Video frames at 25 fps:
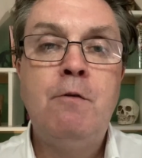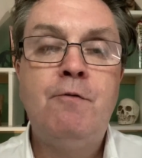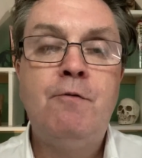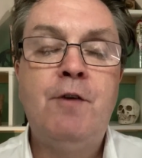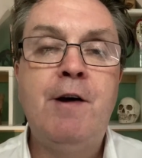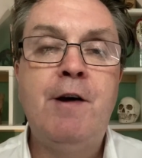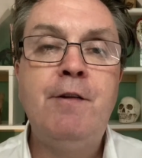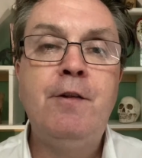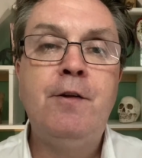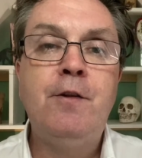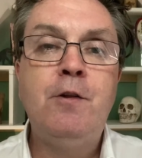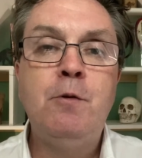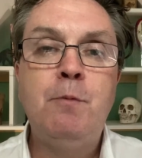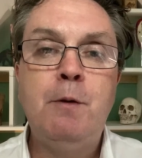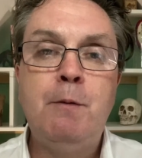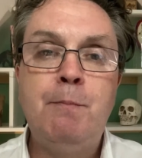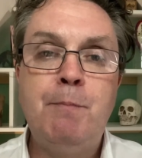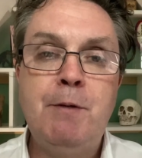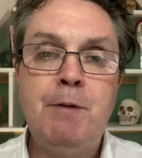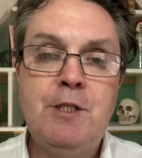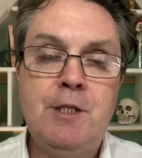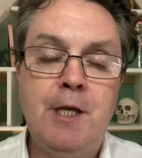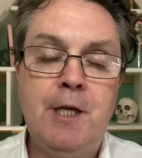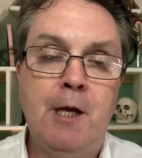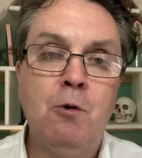Rather, they would
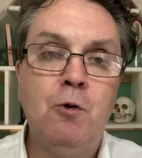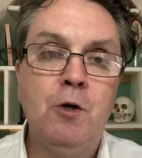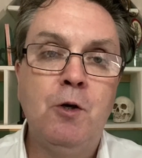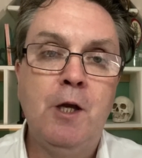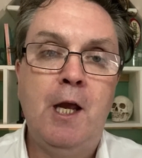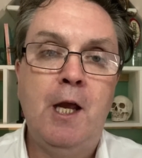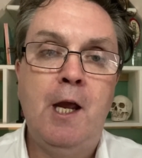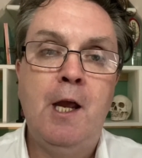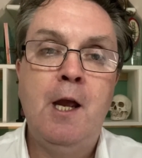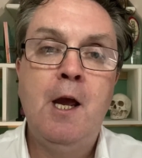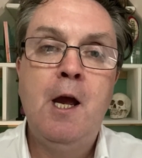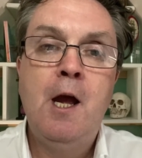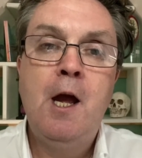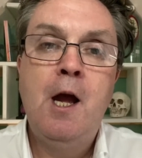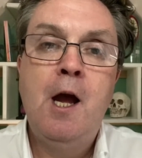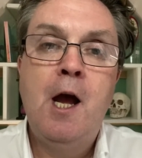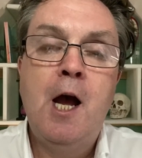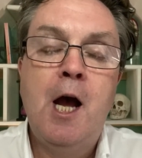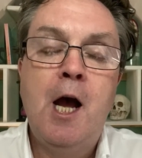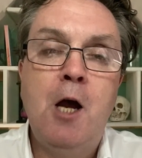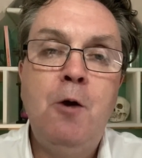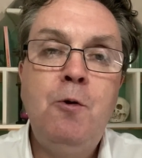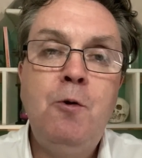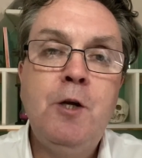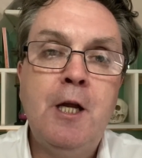be saying, okay,
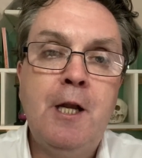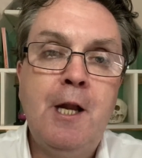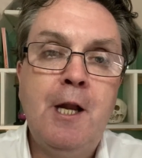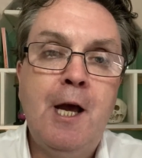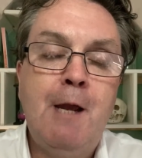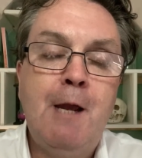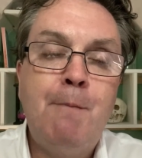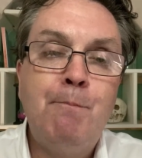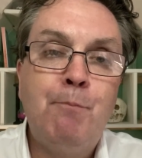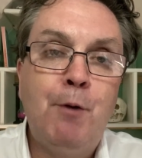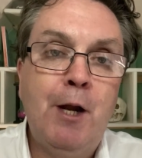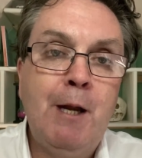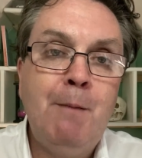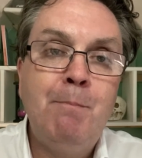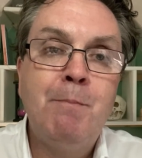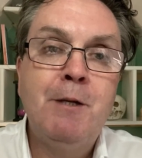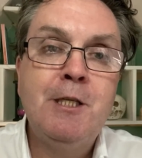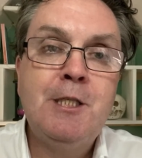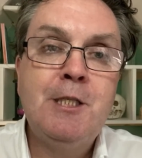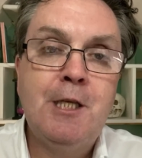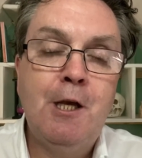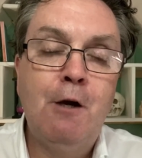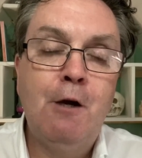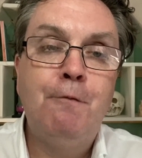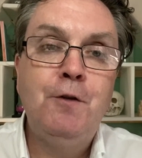how can I bring
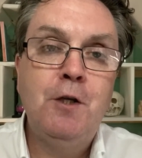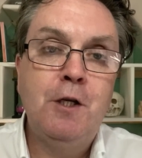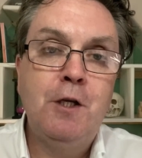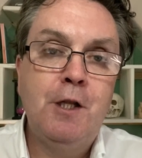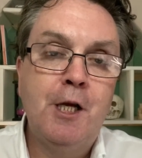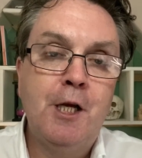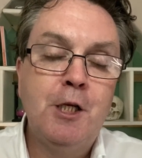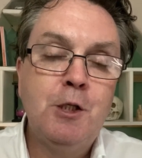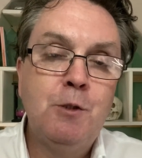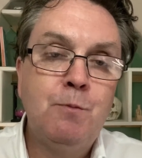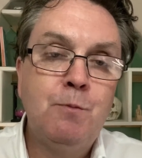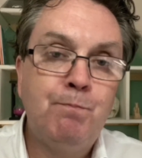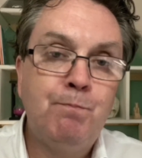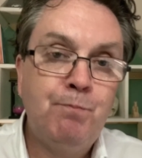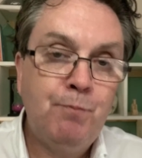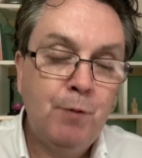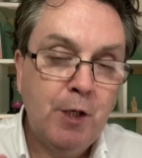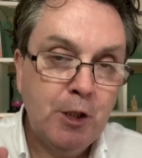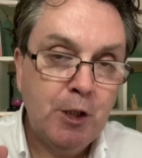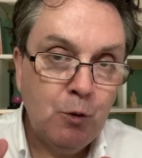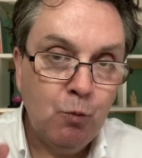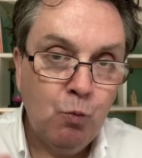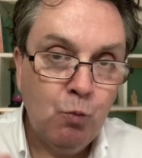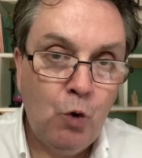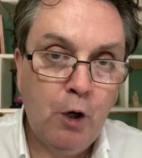myself to
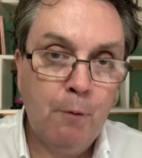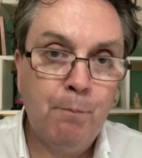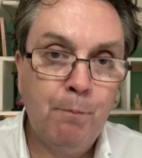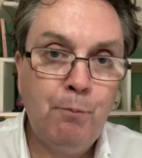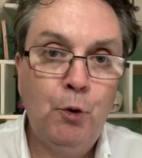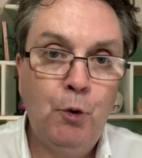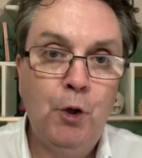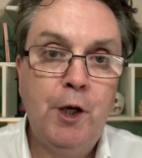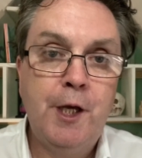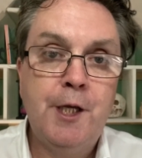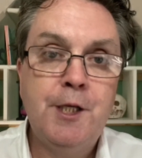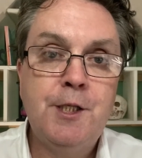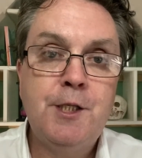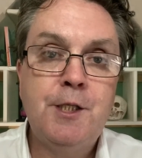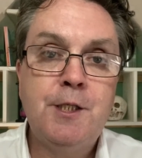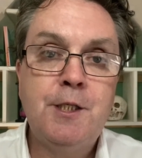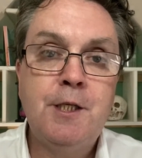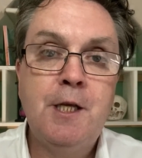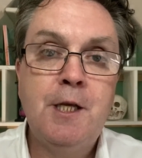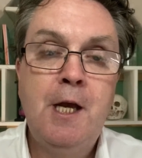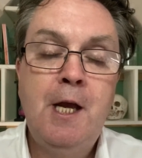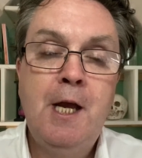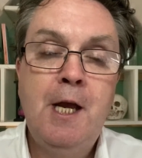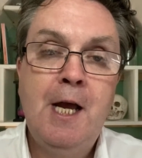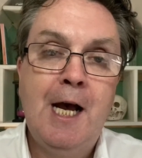this
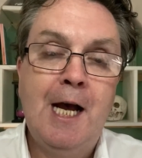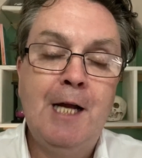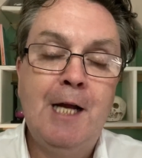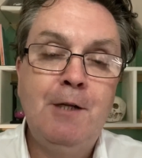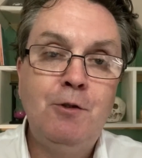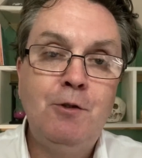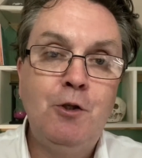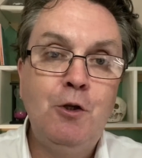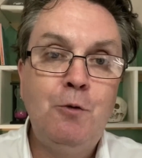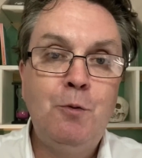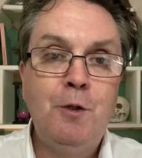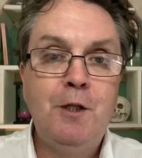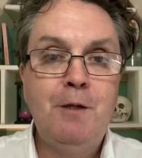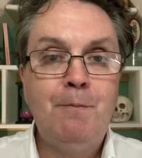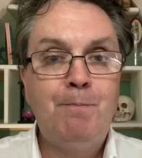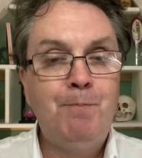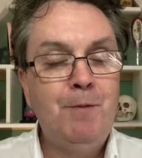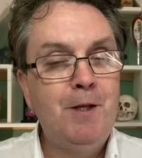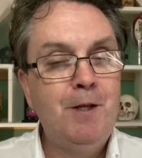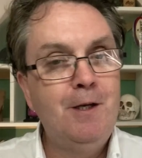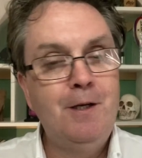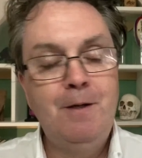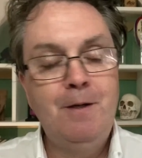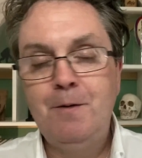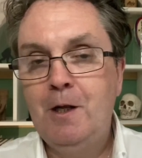workplace and do what
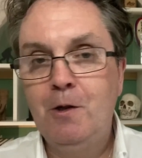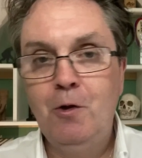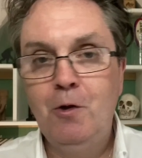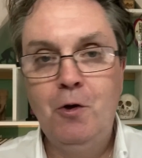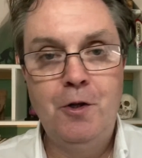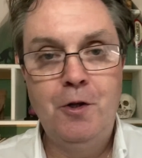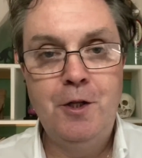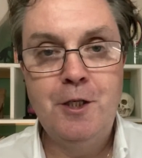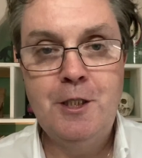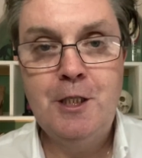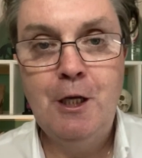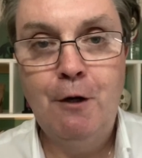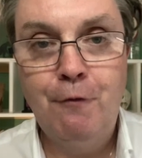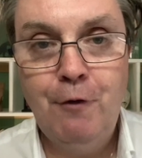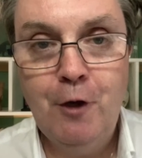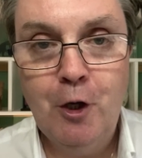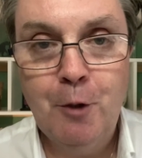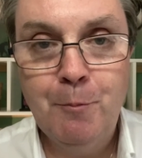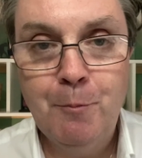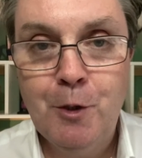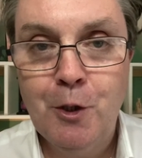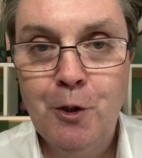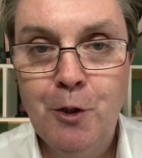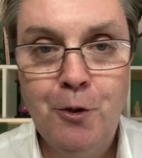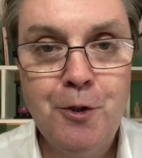a lot of the
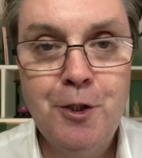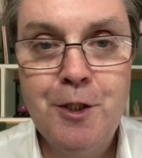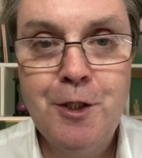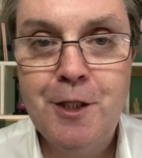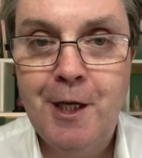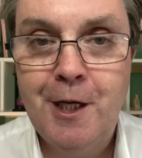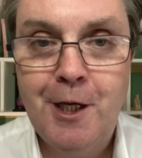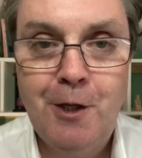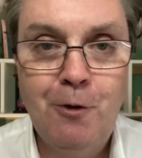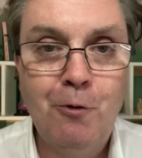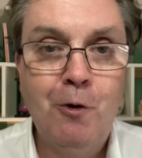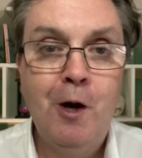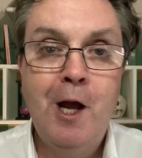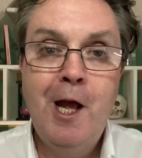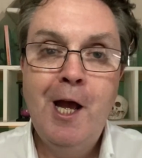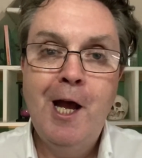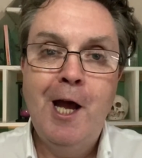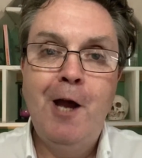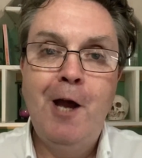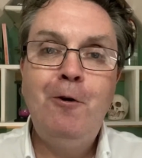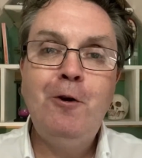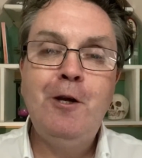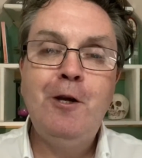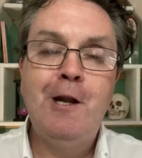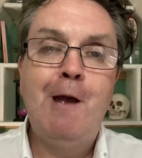self-help gurus say,
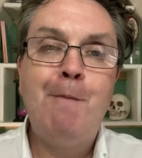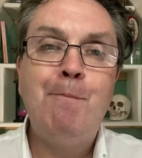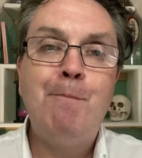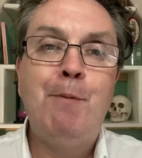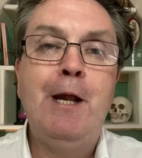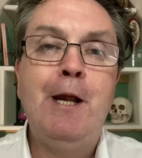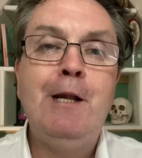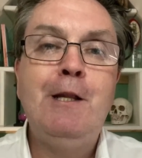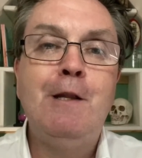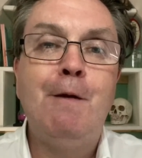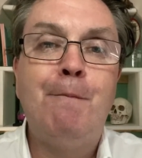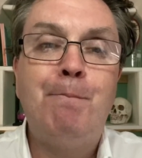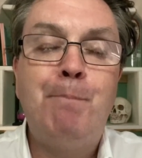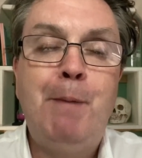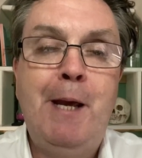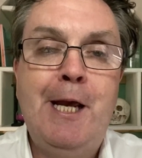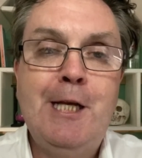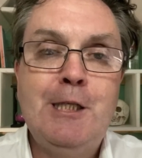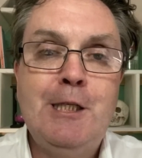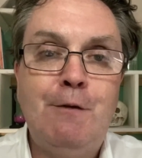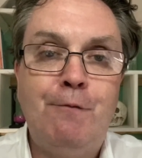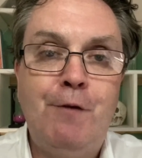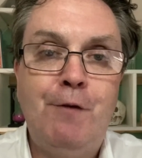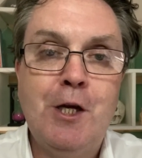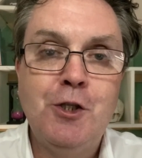how can I bring the
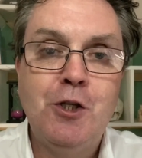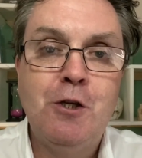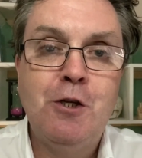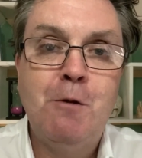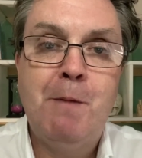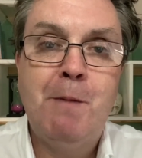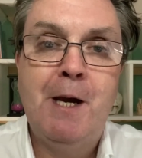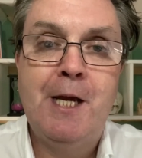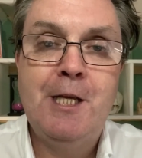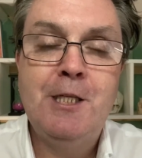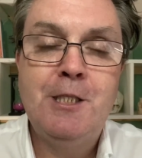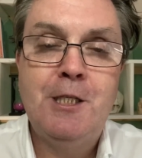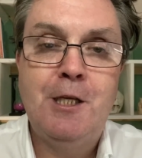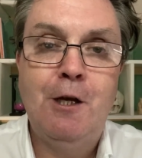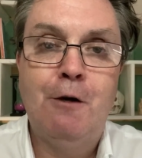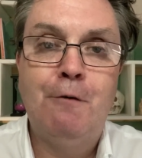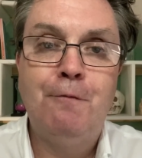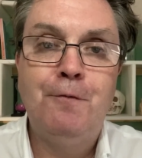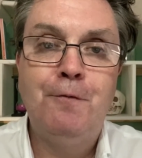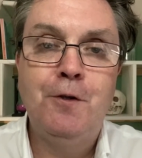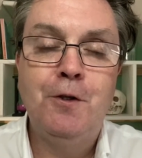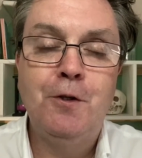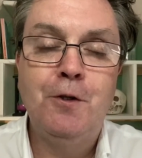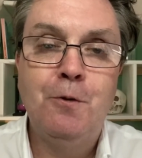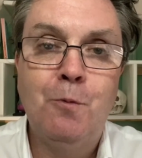best version of
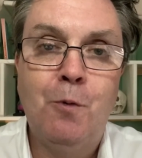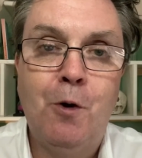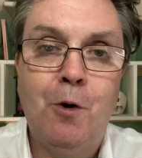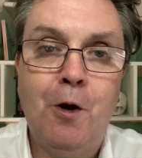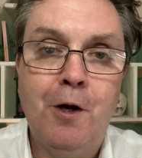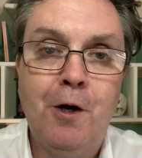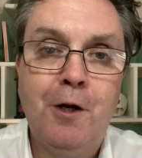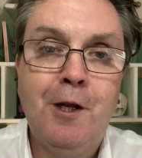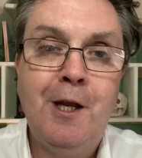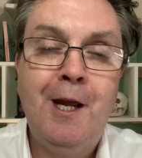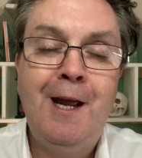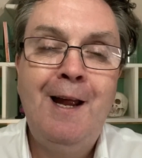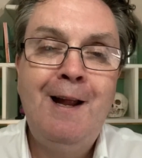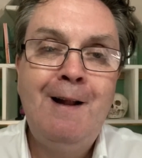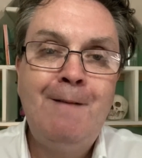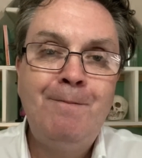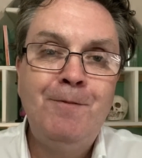myself to the work?